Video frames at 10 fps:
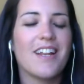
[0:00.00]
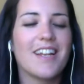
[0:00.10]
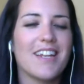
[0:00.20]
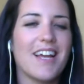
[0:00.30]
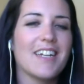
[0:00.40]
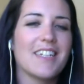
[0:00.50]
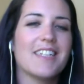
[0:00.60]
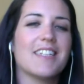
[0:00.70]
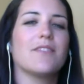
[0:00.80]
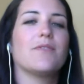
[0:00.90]

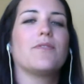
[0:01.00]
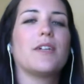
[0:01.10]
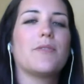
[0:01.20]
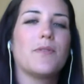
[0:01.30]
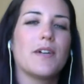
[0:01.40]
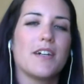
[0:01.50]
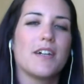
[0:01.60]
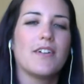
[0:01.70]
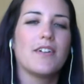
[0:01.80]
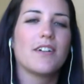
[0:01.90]
next we
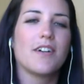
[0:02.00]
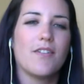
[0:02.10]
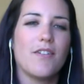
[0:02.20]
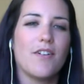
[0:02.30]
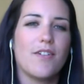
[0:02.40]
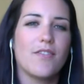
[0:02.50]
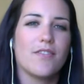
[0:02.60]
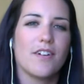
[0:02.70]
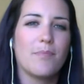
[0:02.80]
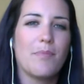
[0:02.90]
will go
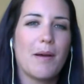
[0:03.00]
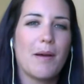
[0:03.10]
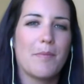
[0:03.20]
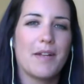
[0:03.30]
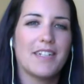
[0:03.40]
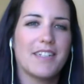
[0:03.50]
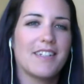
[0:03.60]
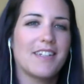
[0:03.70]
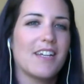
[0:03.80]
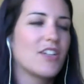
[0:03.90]
over peppermint.
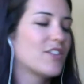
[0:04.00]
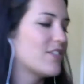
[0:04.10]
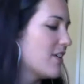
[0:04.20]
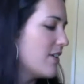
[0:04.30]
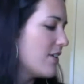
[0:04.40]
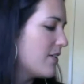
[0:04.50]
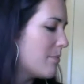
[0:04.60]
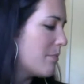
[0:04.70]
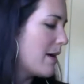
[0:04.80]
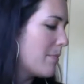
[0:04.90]

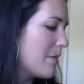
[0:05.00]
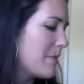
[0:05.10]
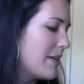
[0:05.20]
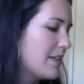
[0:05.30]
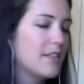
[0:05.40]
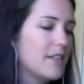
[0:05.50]
So peppermint,